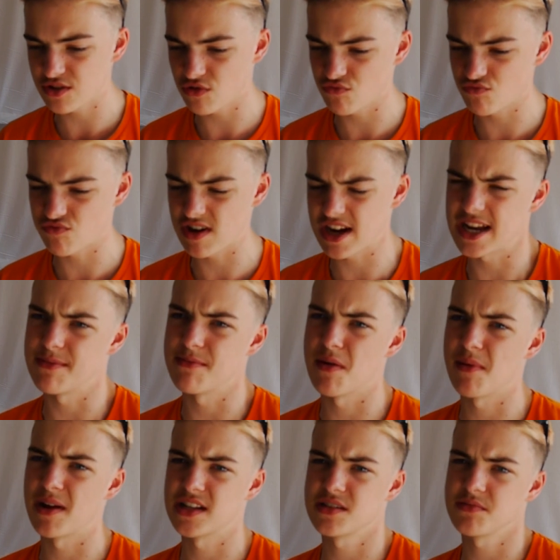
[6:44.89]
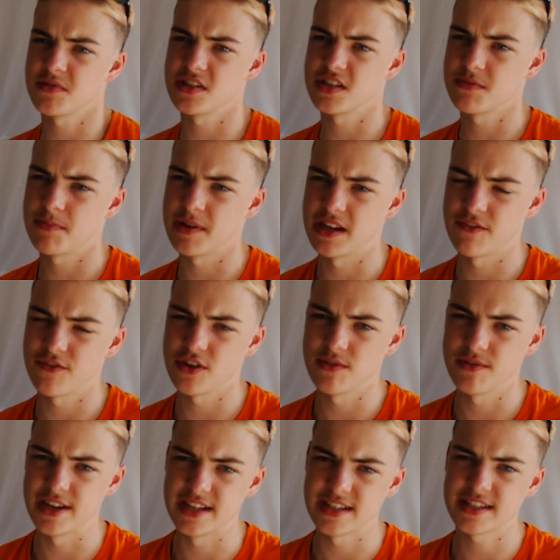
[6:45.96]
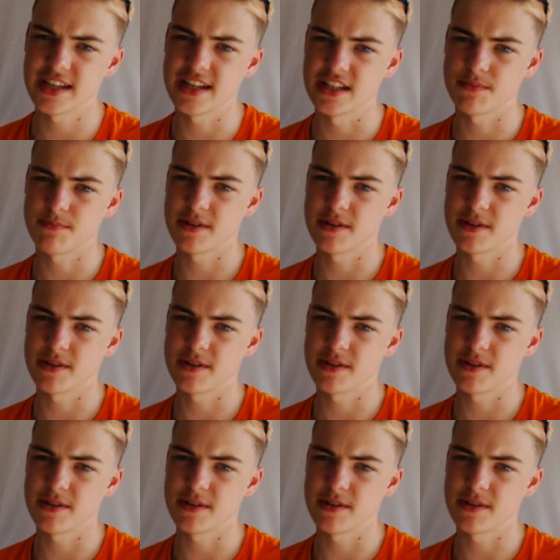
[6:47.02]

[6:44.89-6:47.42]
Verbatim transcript: Not really momentum, because it's been a few years since,